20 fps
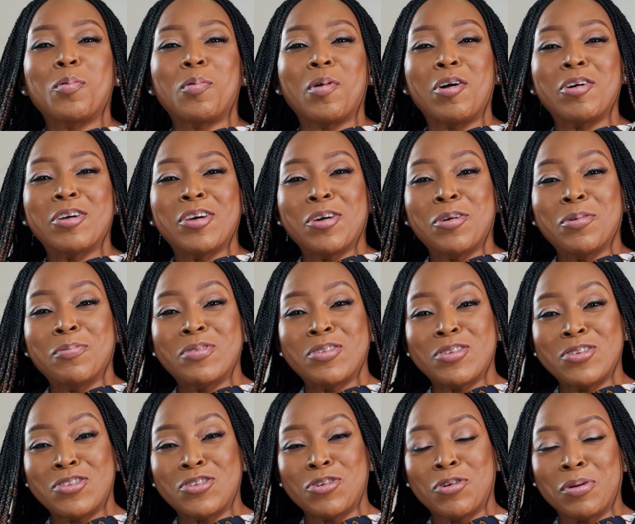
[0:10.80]
Welcome
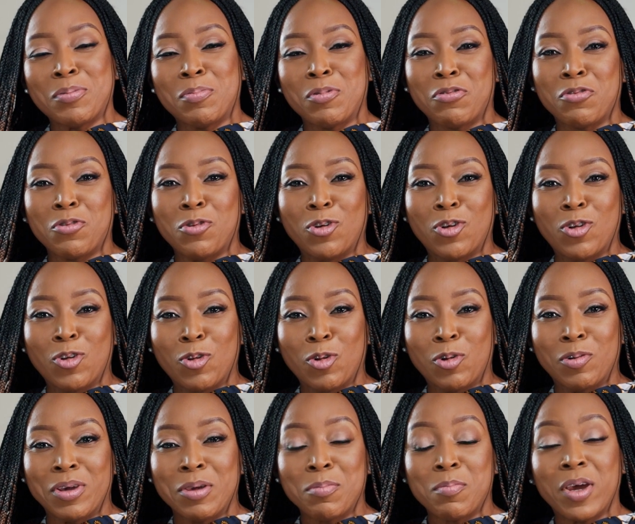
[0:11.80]
to Story Before
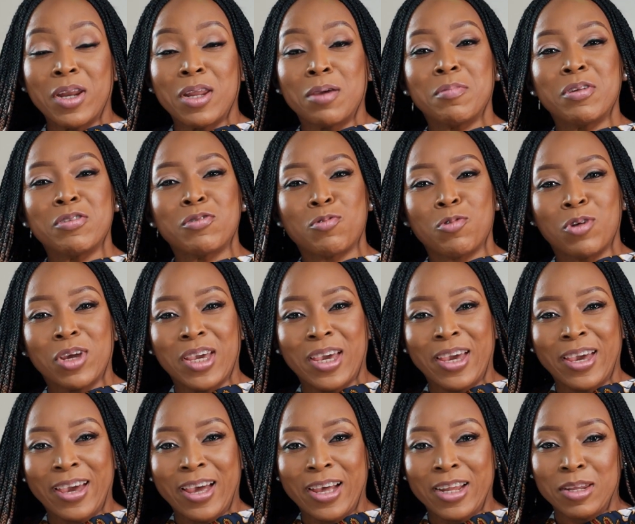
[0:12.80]
Glory. My name is
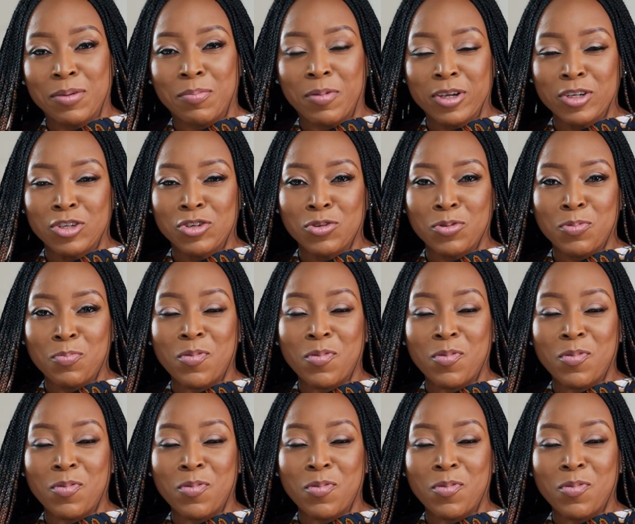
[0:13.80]
Ronke Adebajo.